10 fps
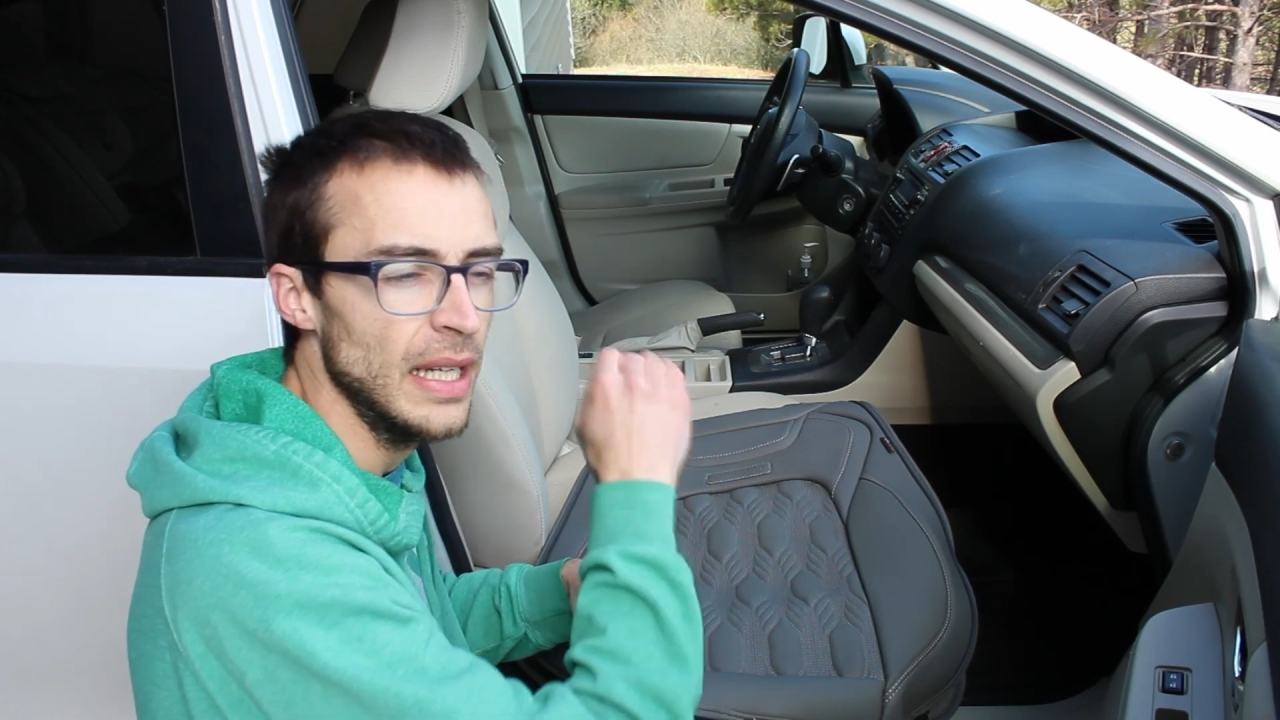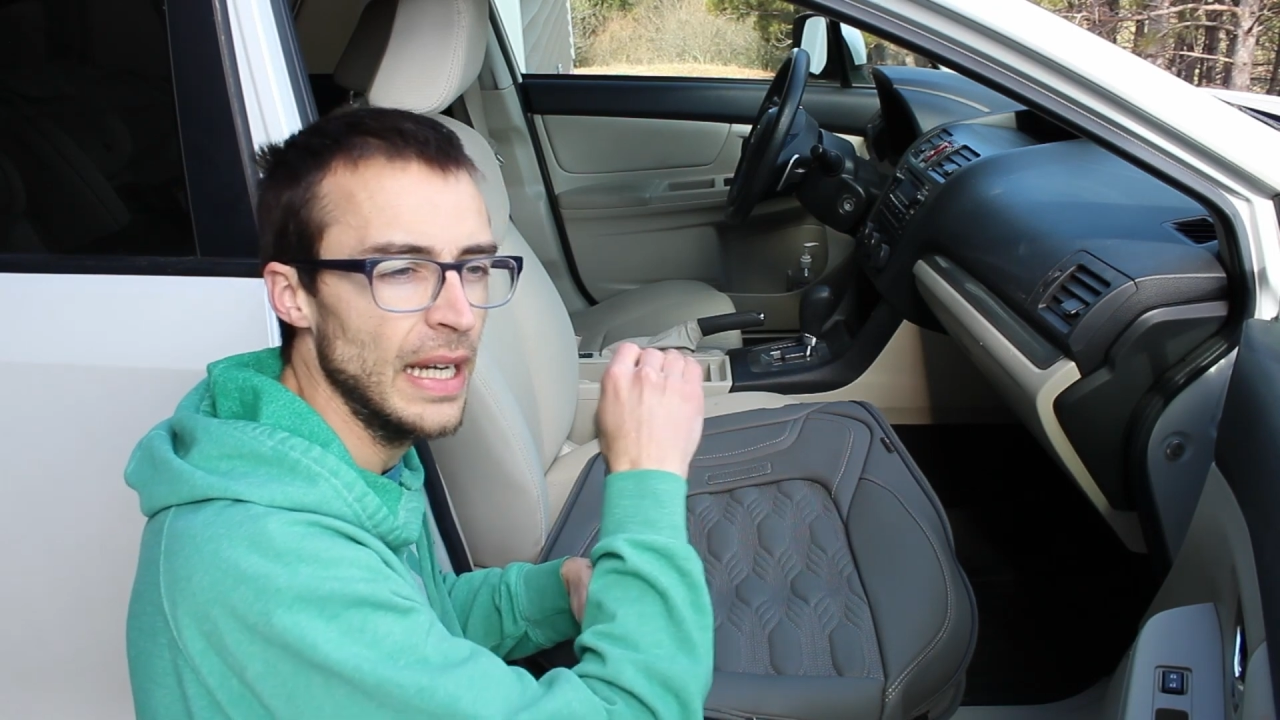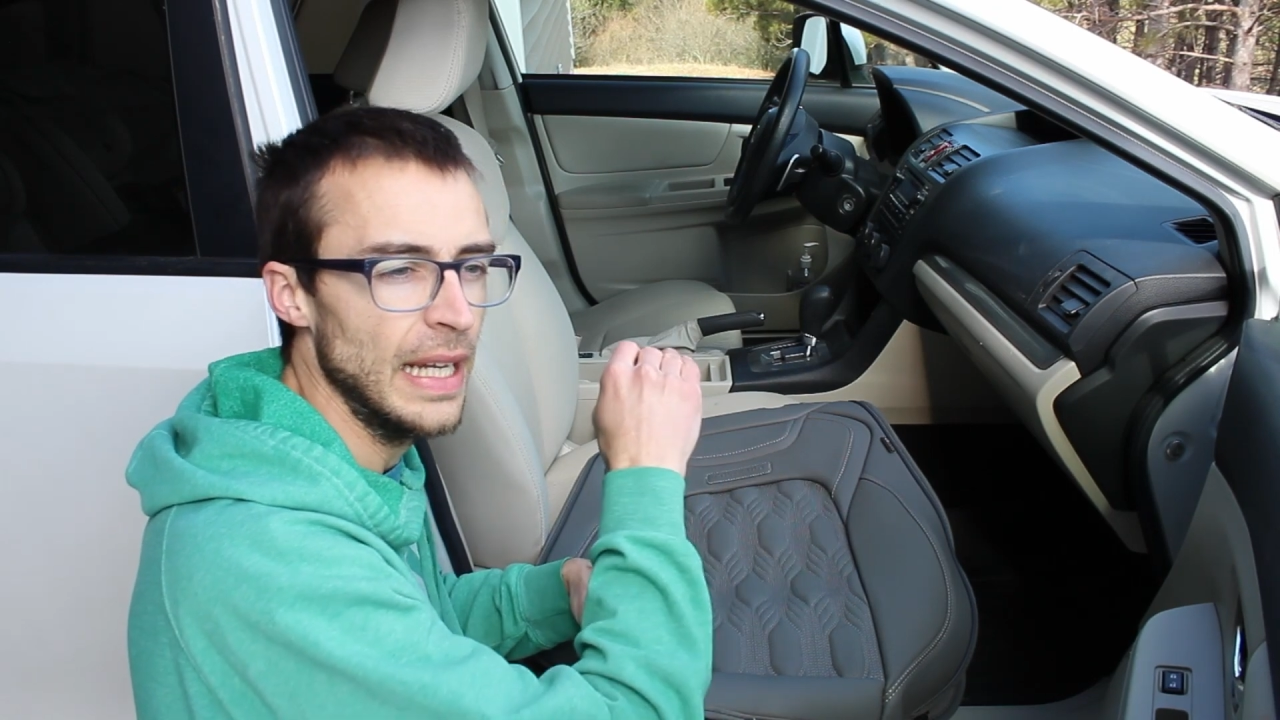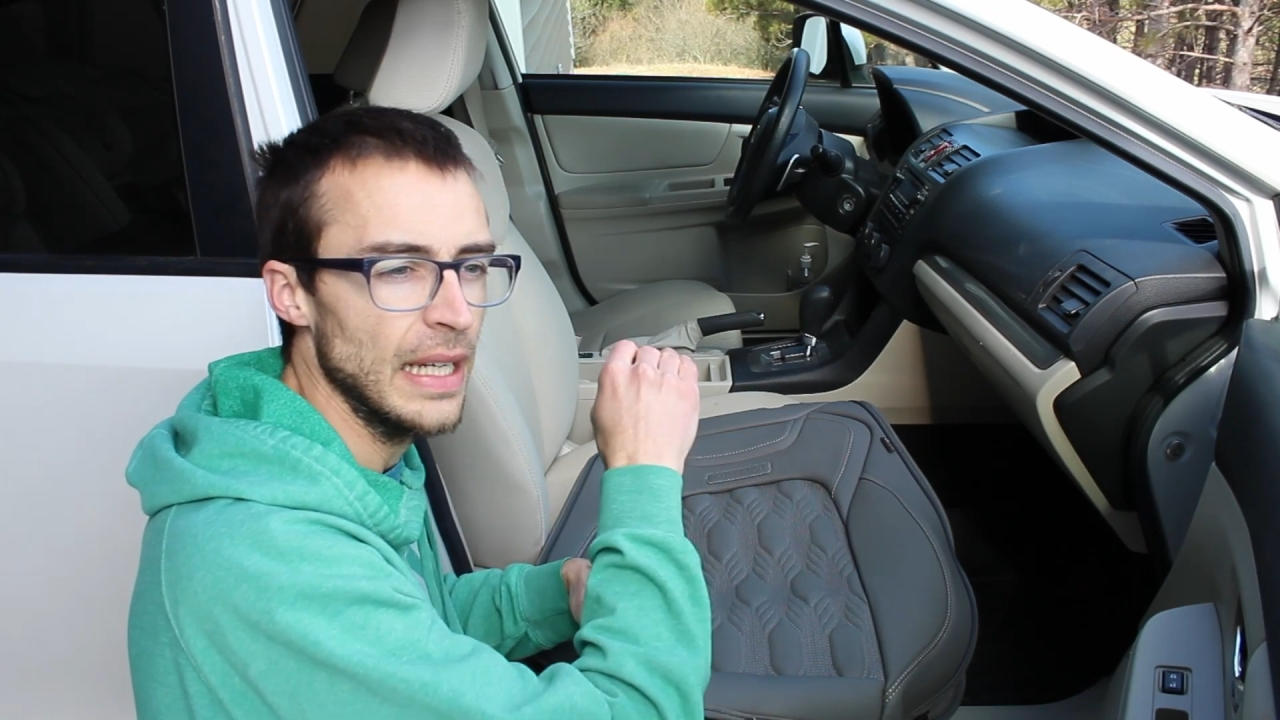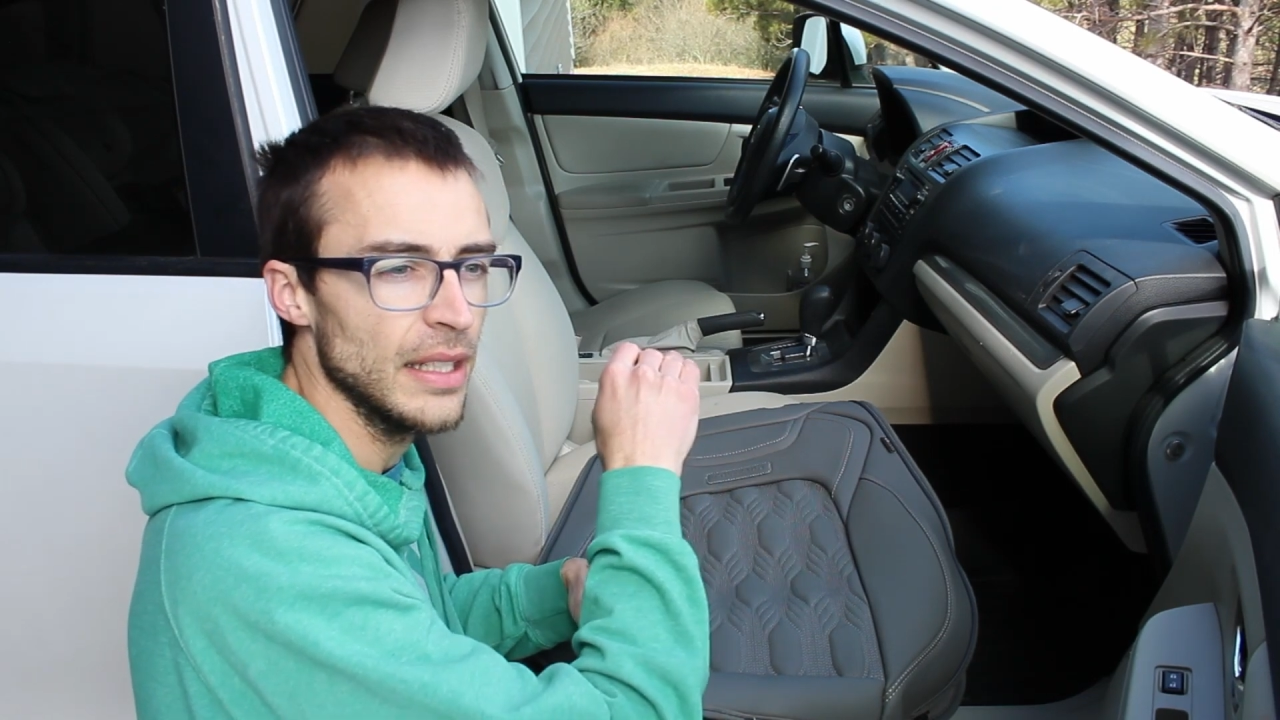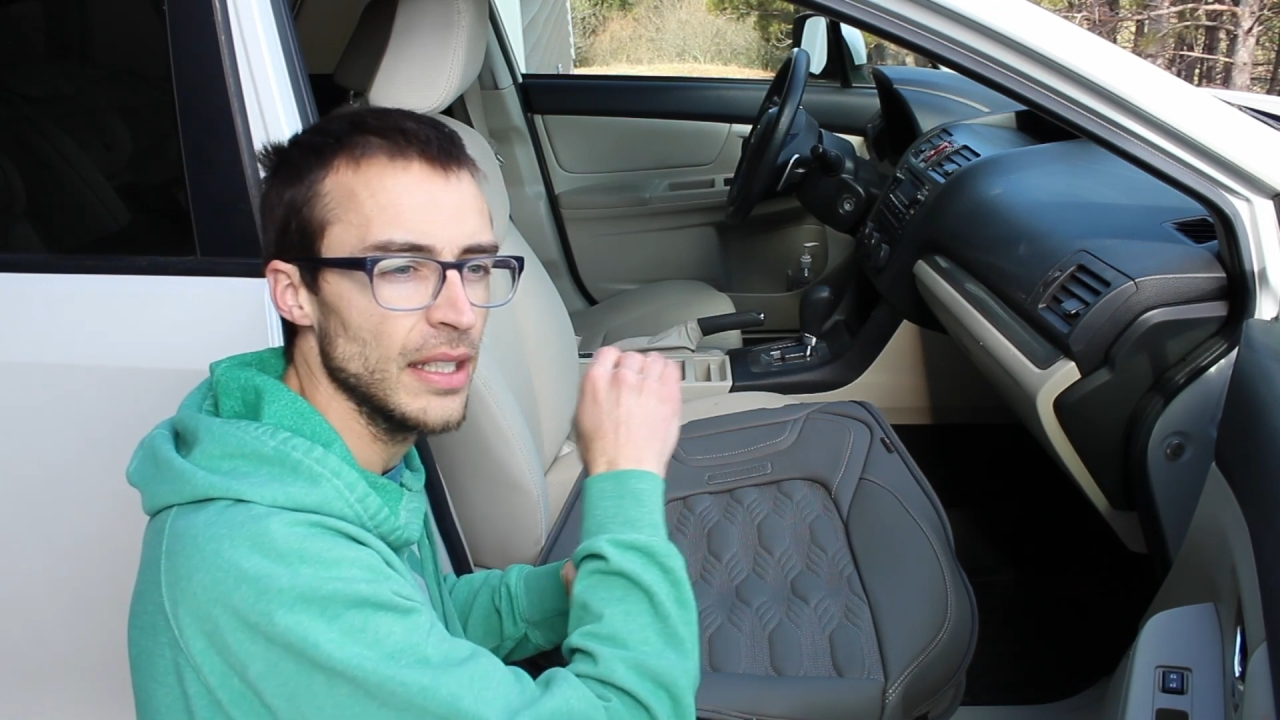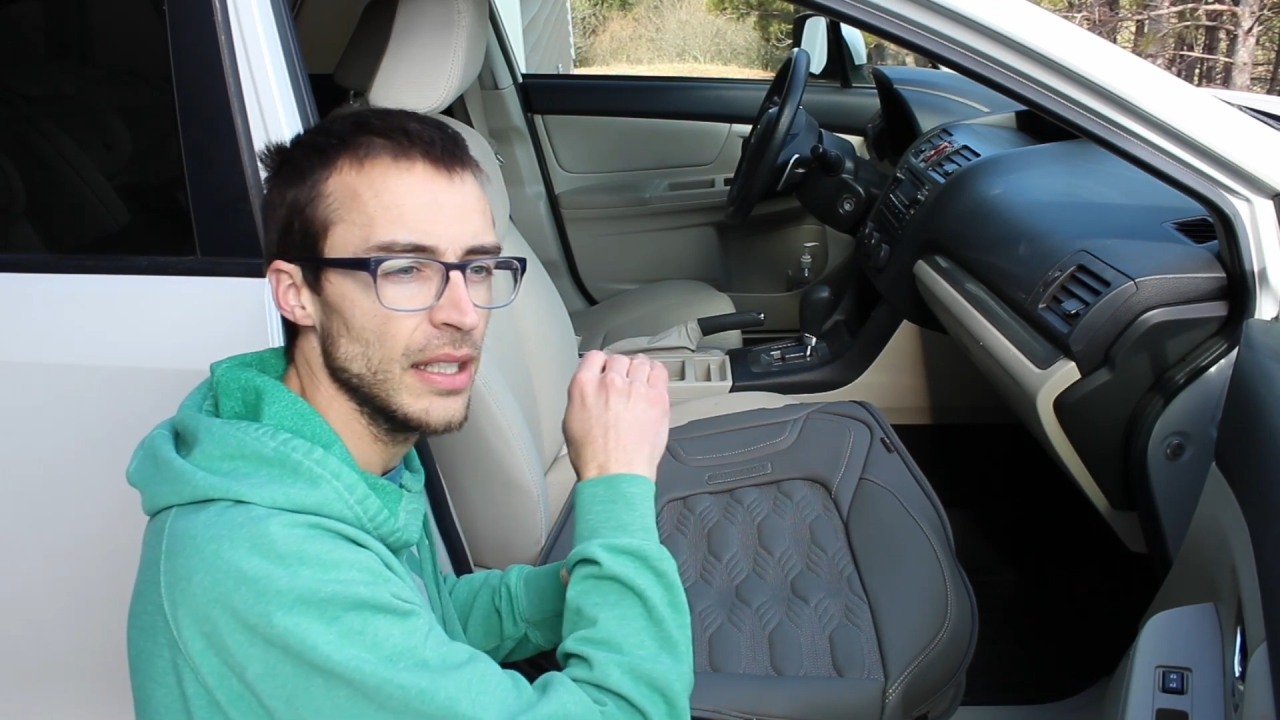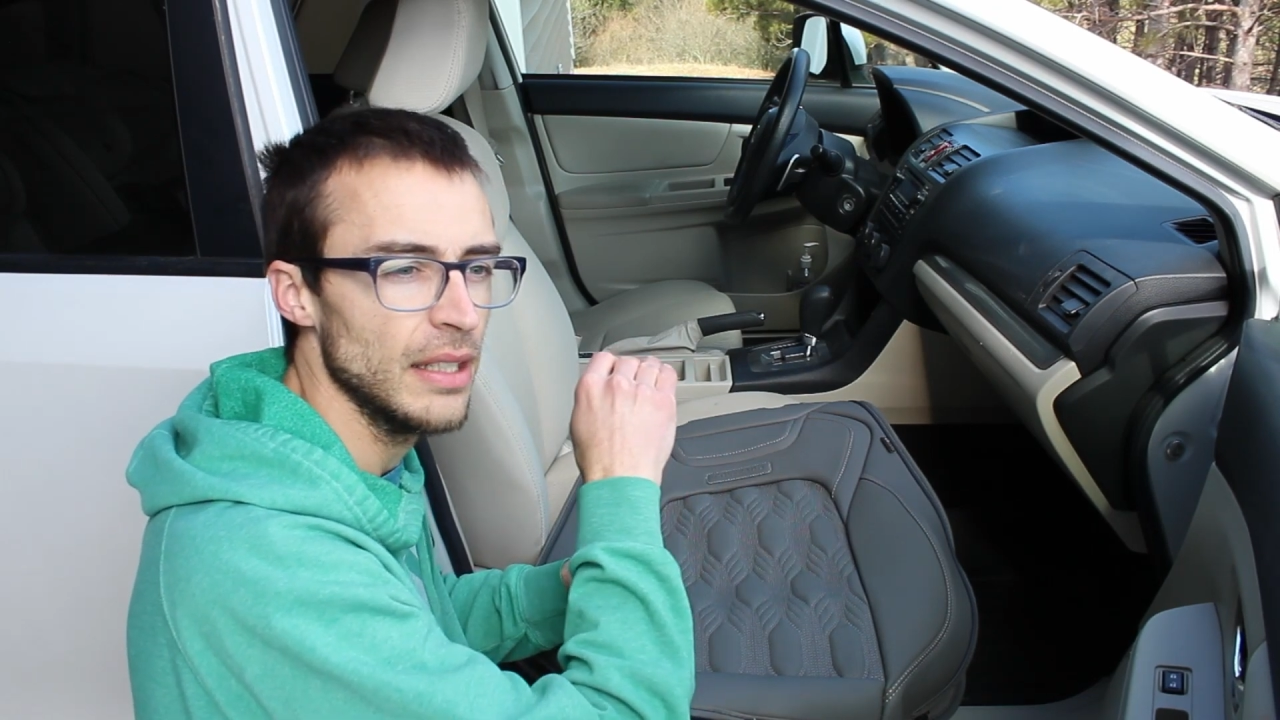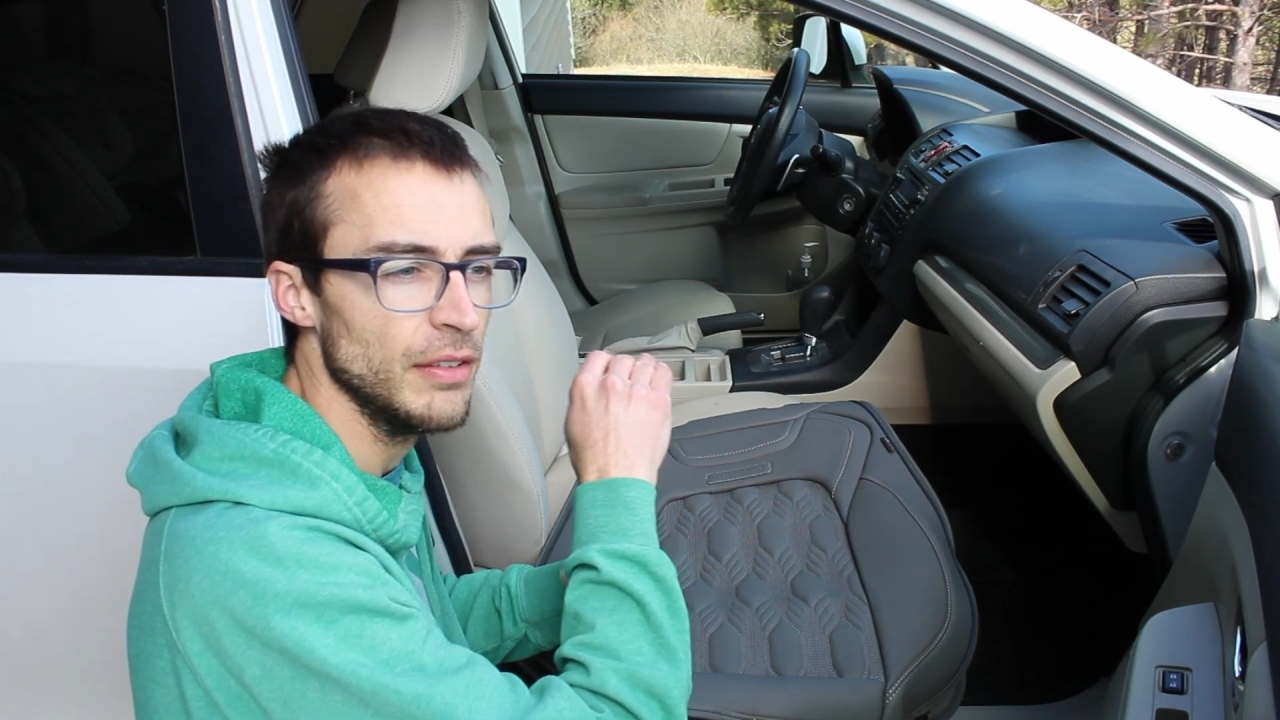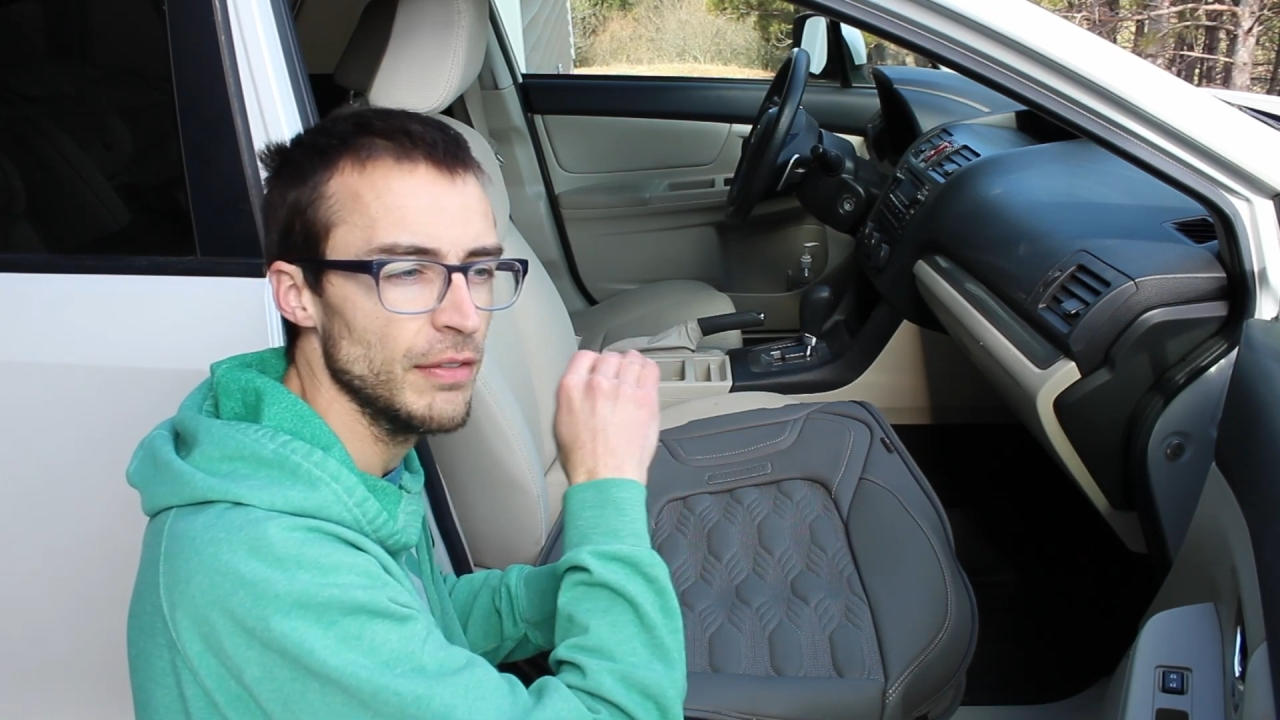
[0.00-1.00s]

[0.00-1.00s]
and if